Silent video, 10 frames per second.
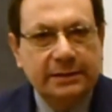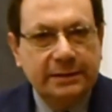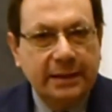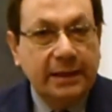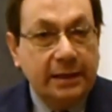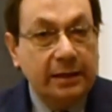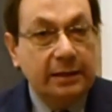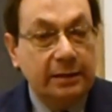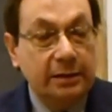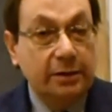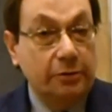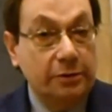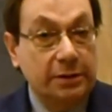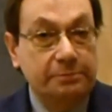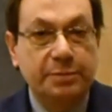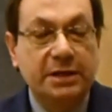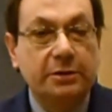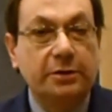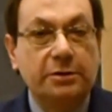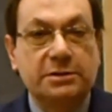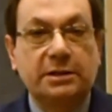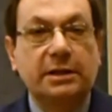They are wrong because